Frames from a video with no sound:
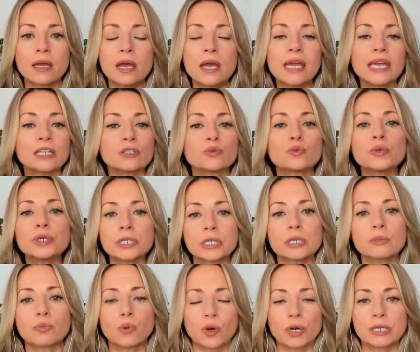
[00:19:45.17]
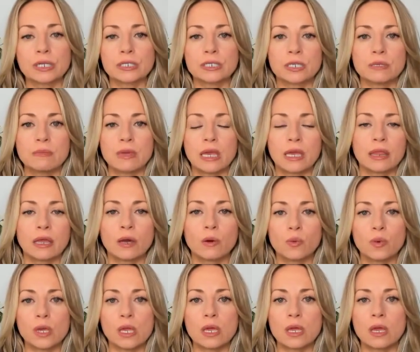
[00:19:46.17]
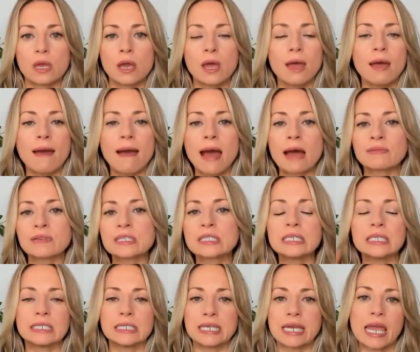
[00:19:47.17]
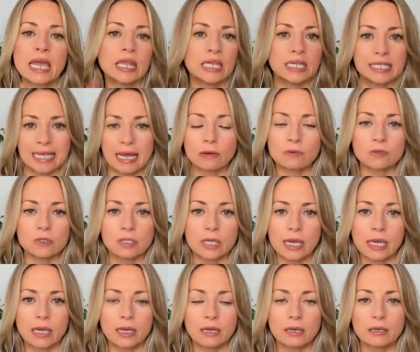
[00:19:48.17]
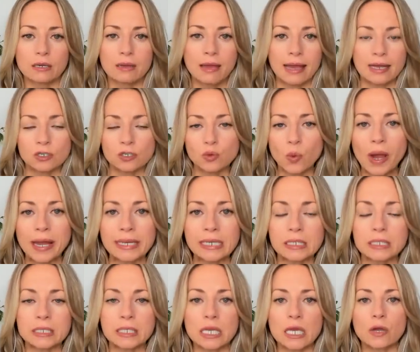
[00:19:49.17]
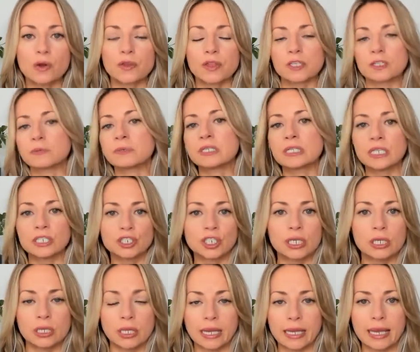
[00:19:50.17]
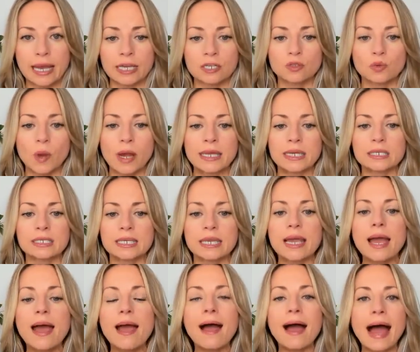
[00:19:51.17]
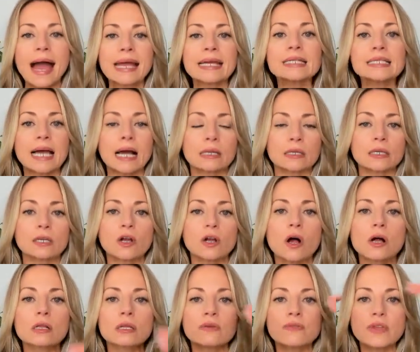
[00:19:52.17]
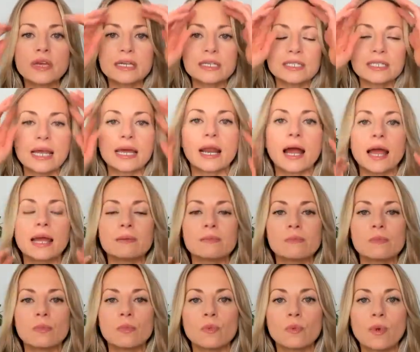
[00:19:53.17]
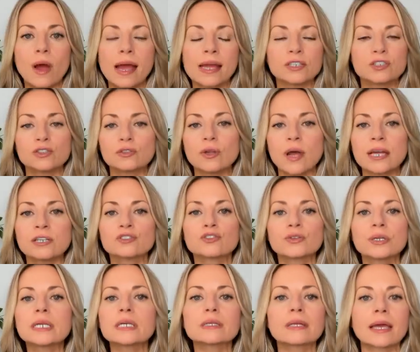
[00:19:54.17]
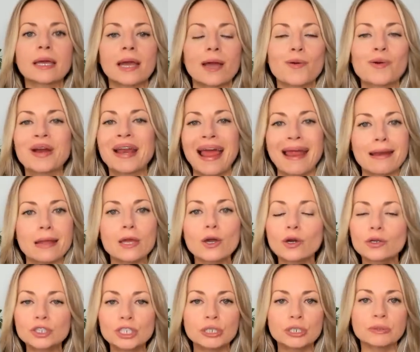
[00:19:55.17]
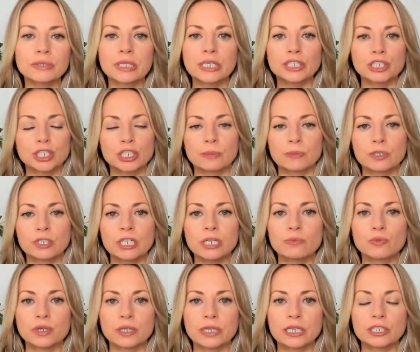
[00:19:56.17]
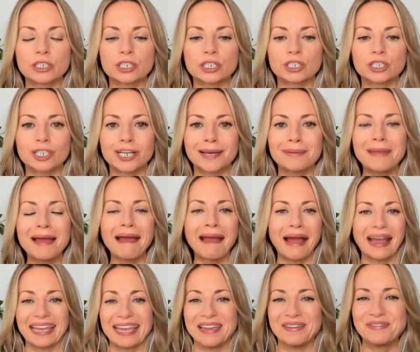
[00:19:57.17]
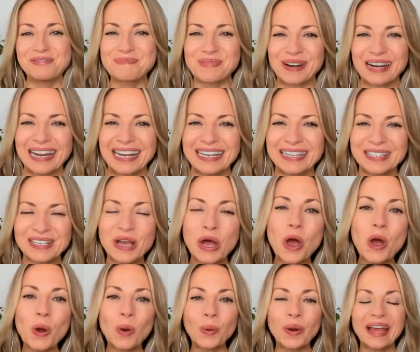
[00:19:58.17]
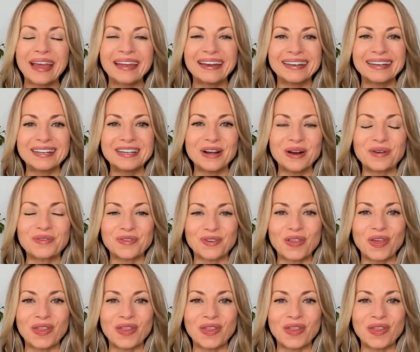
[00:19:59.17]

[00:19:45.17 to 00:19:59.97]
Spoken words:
It's really important to me that we have a CTA that sounds like X, Y, and Z, or that's positioned like X, Y, and Z. I tell it all of this, and I treat it like I would any coaching relationship or team relationship. I give it praise when, for the